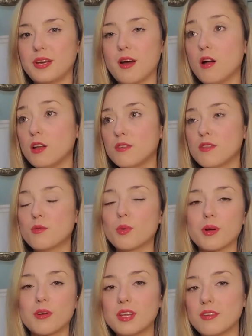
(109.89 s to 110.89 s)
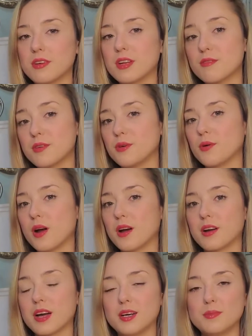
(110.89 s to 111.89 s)
all over the world, even if you
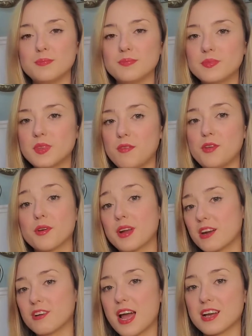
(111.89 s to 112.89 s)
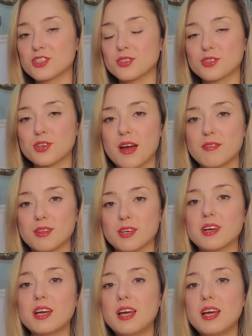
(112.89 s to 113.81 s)
are, if you're an international traveler.